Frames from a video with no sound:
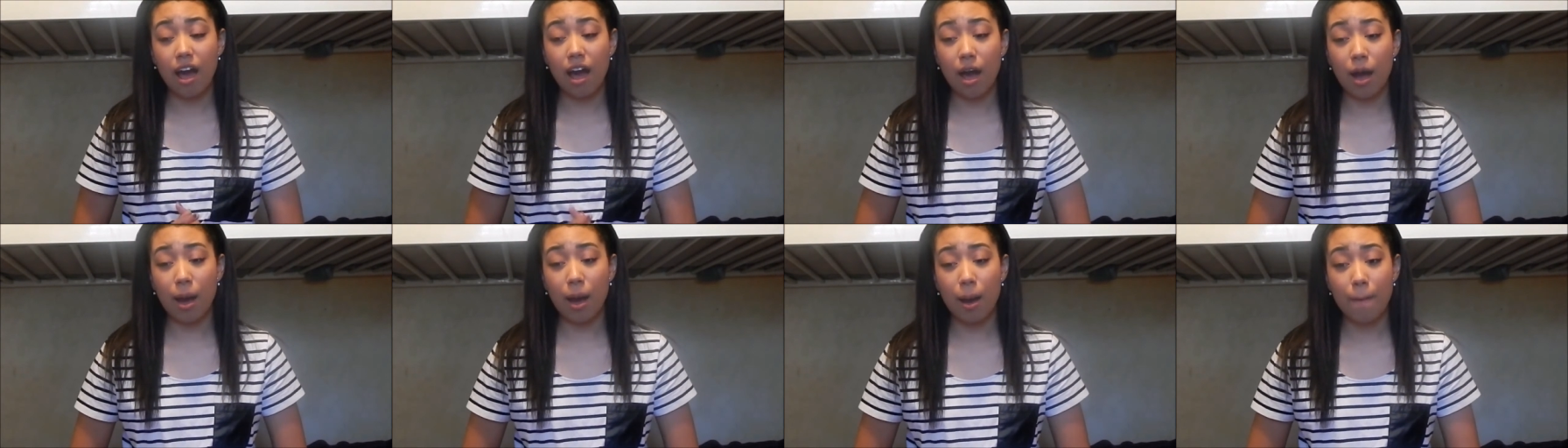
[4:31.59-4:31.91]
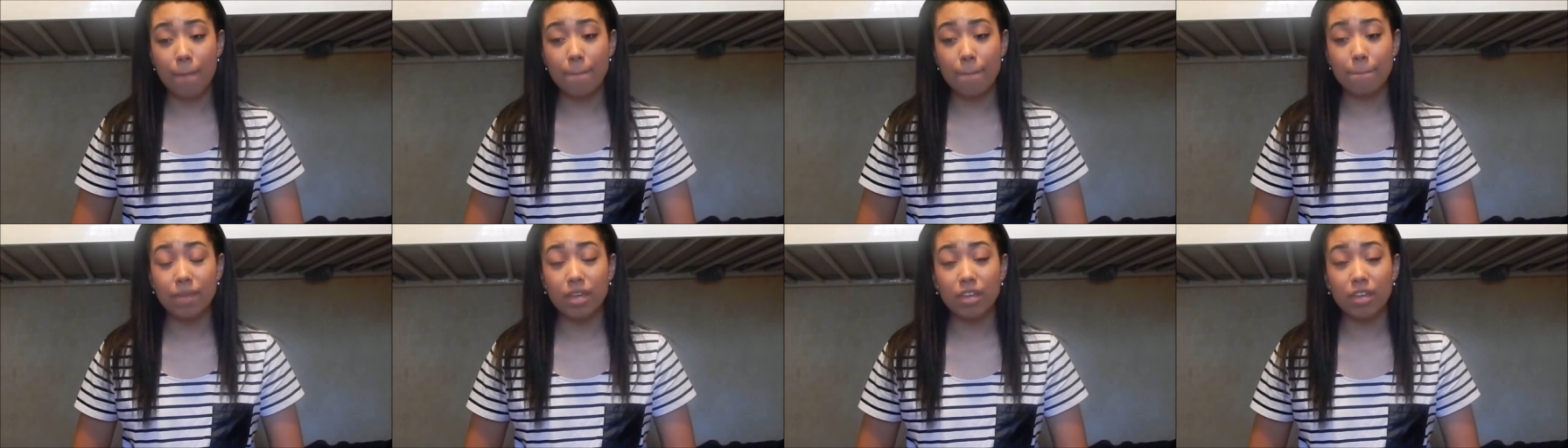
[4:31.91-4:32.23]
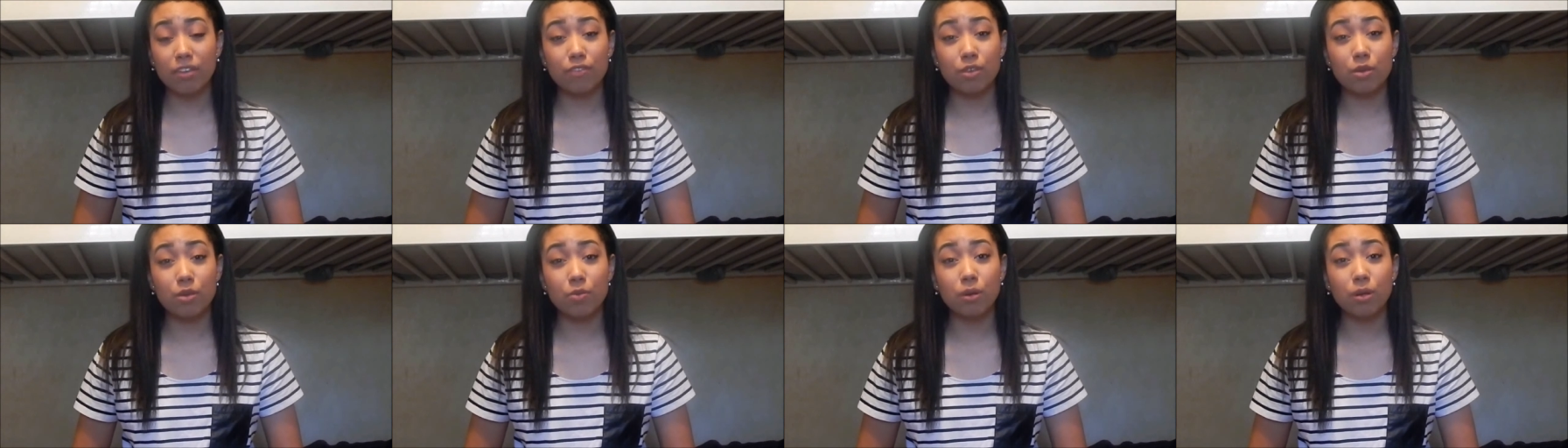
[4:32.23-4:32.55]
Um,
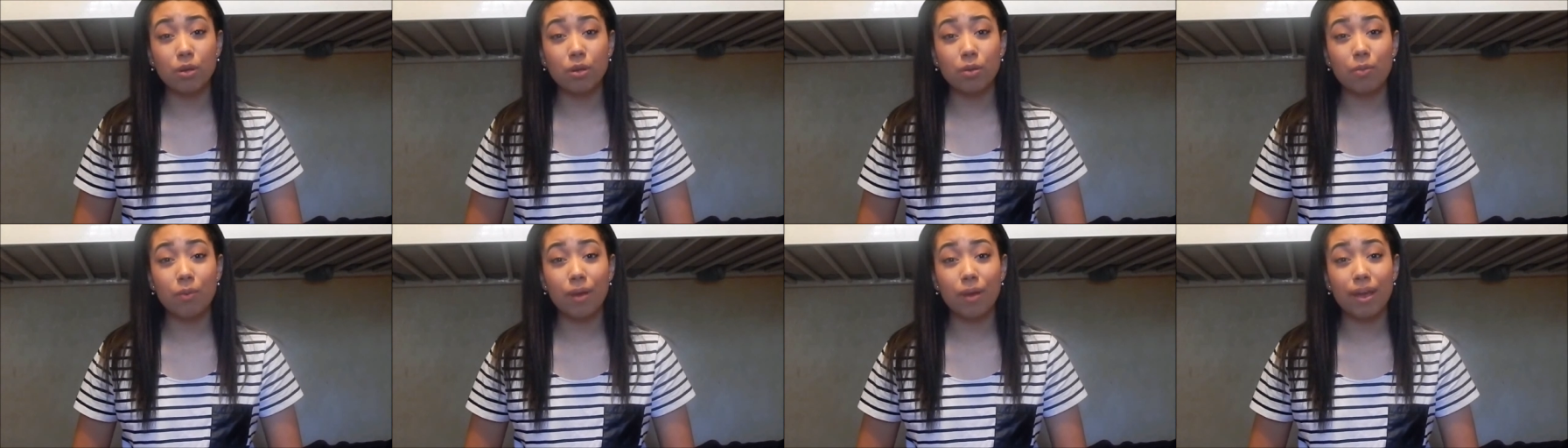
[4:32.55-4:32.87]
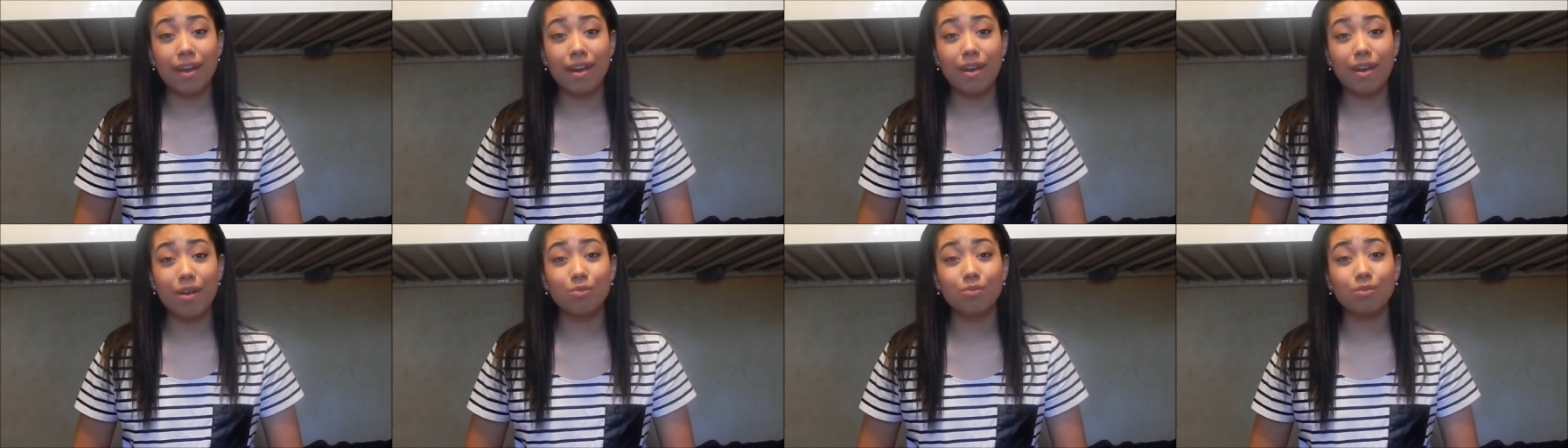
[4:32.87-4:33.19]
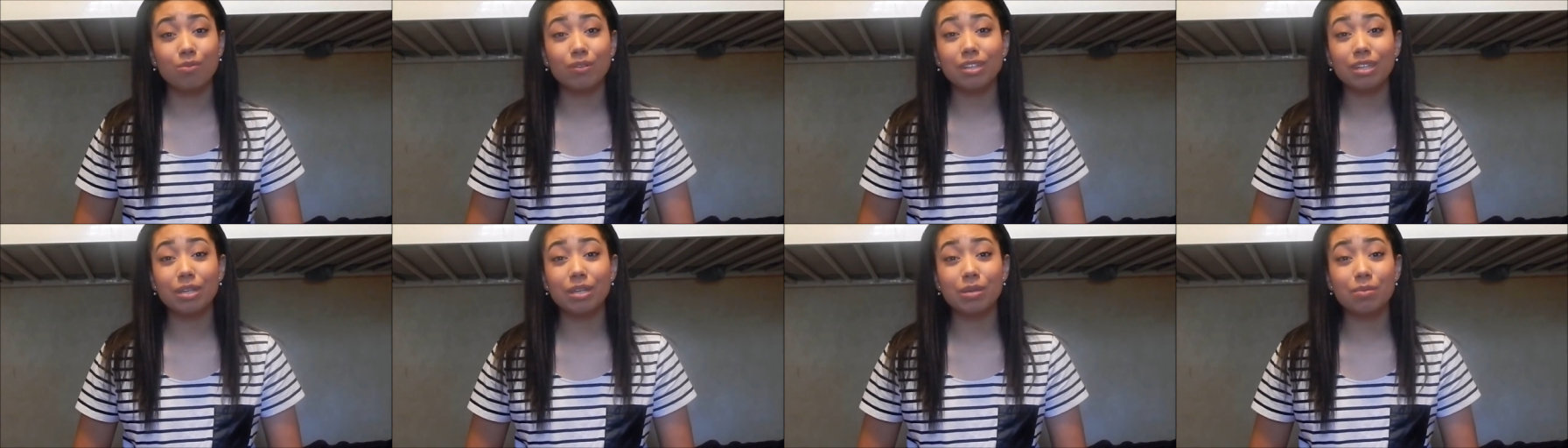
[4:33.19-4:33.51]
if you want to wear
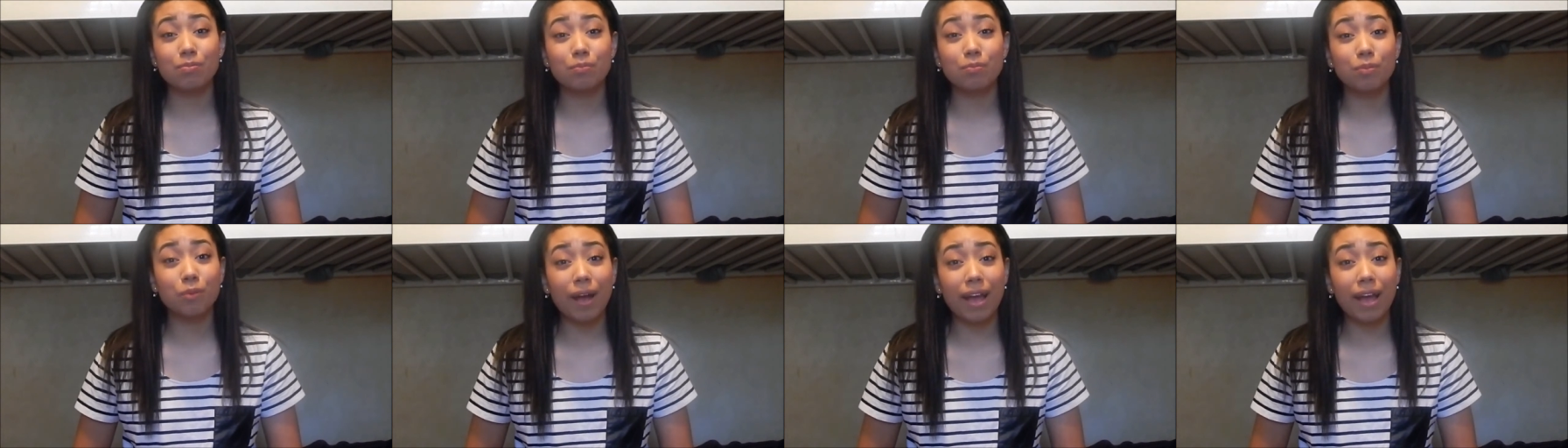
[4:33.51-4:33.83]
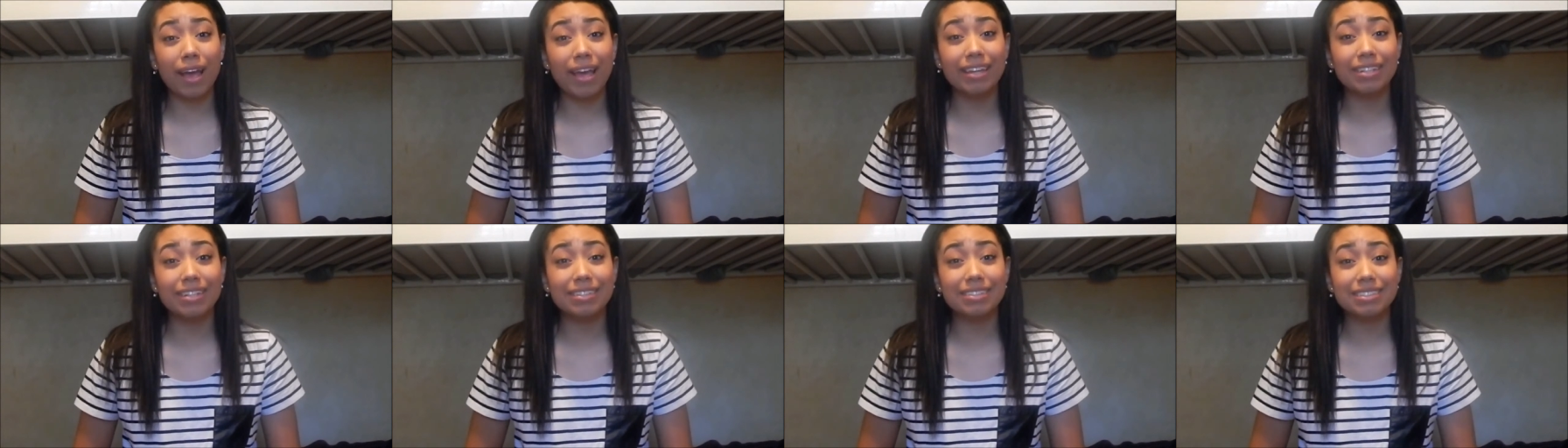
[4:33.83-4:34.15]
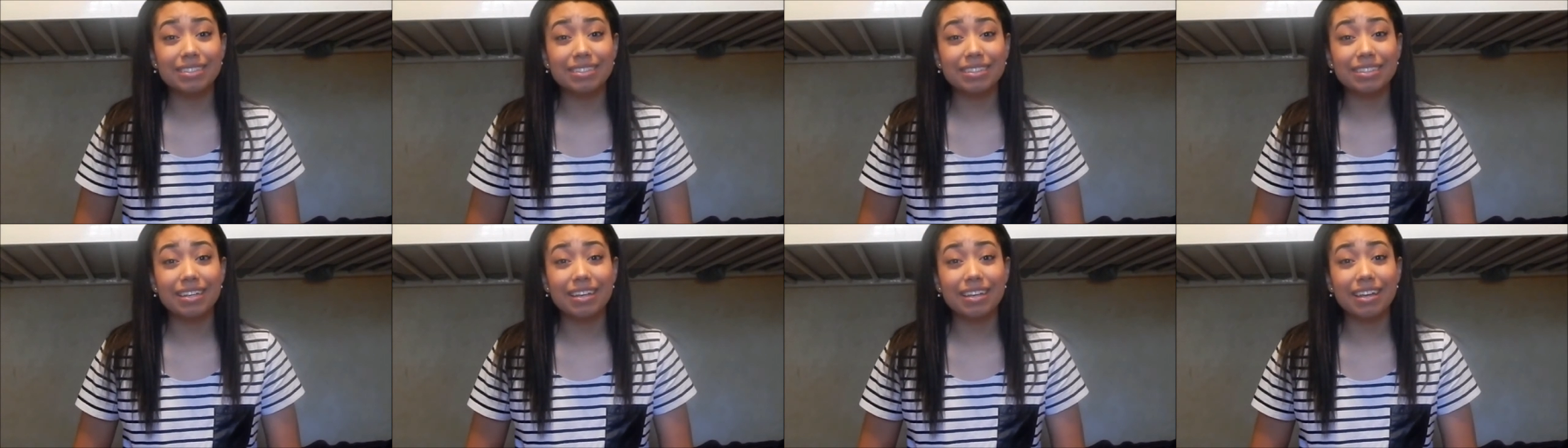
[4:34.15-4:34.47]
really
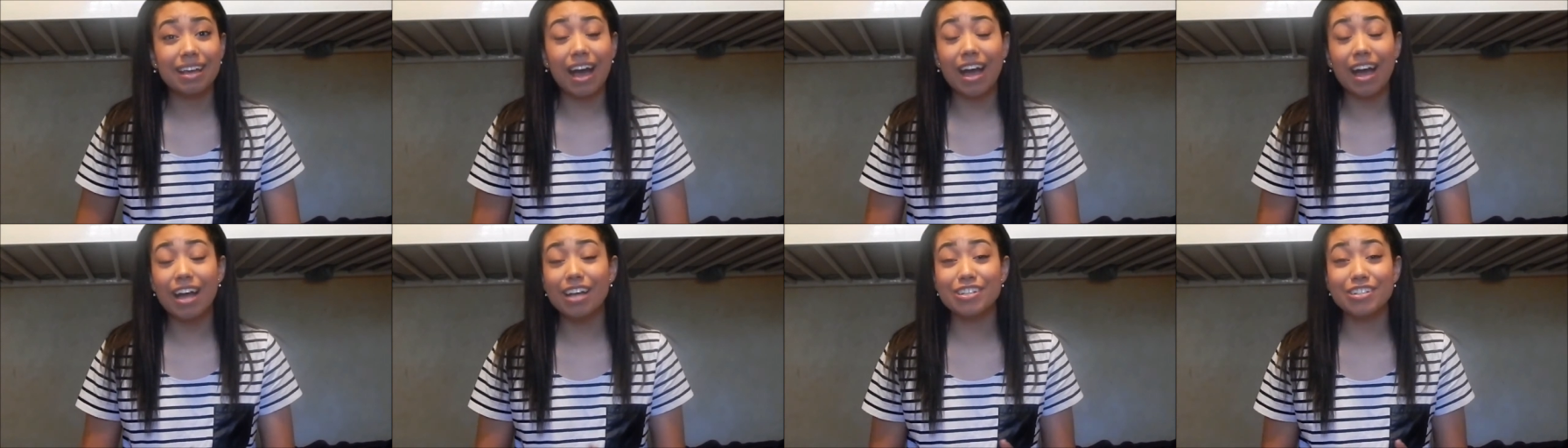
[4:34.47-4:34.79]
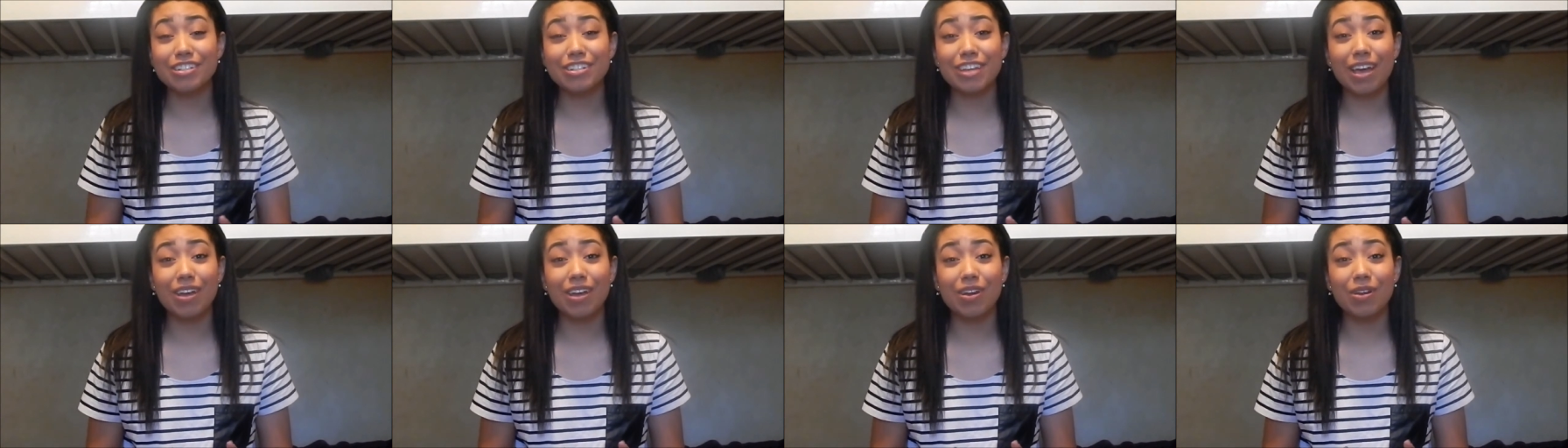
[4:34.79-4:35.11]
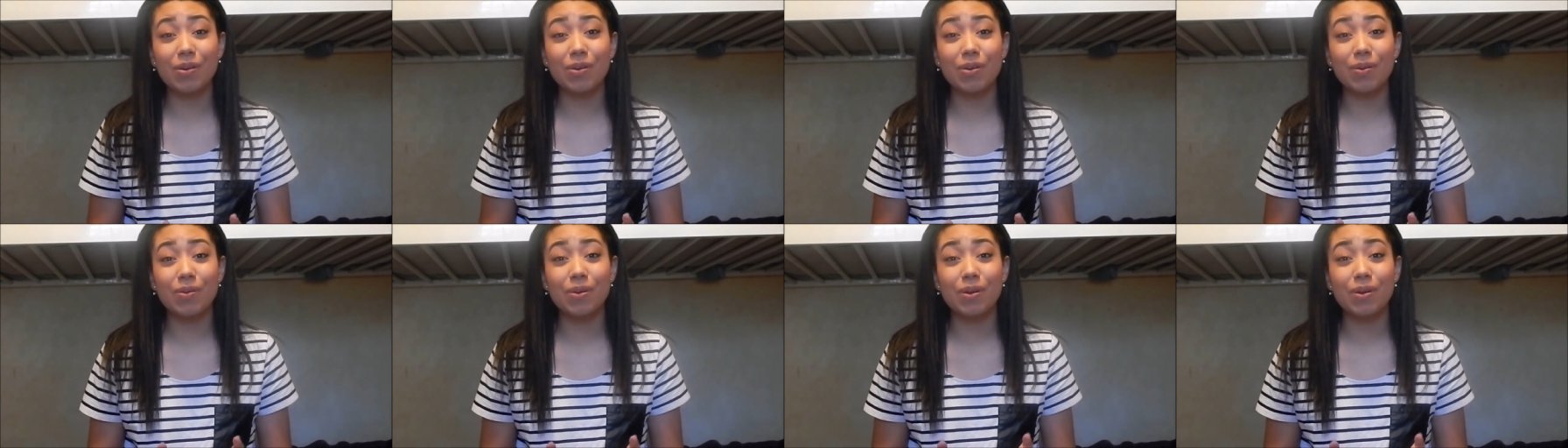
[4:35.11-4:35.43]
bright
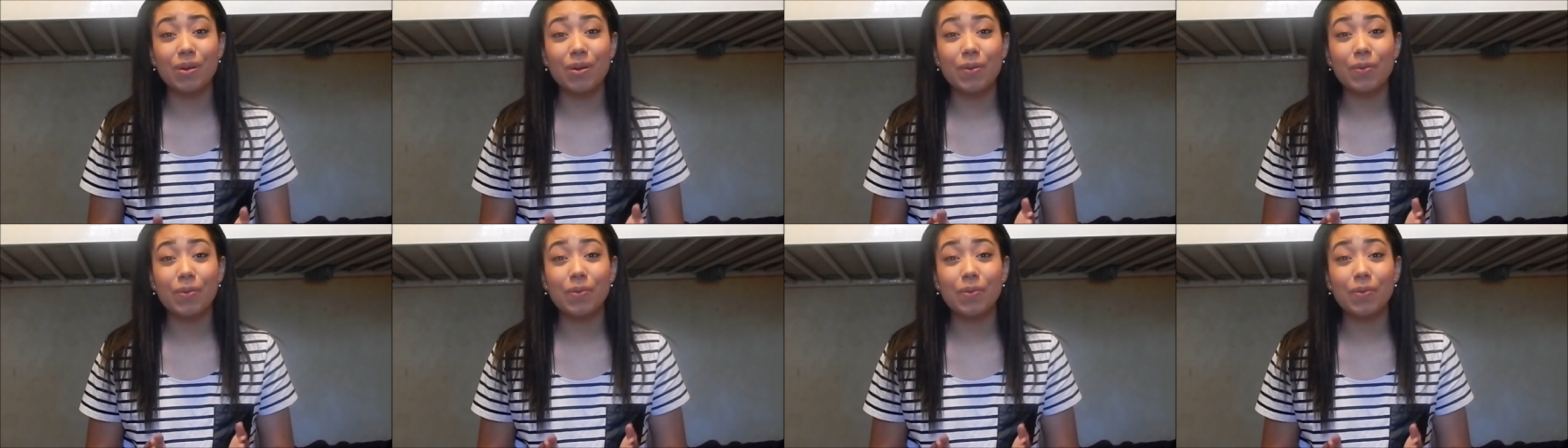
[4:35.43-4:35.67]
eyeshadow,